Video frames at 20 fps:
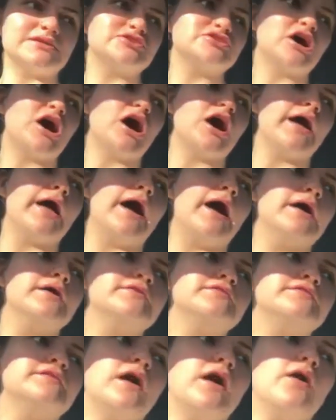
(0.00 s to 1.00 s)
attire,
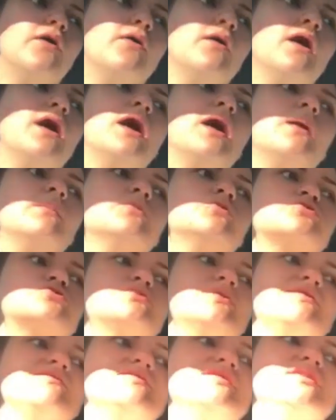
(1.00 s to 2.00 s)
so I'm not
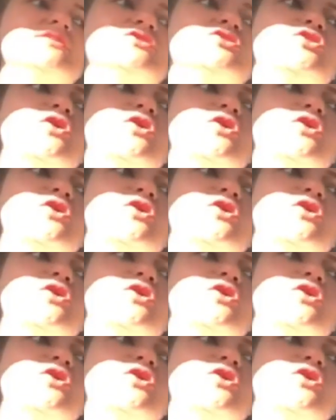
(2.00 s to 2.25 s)
sure whether he had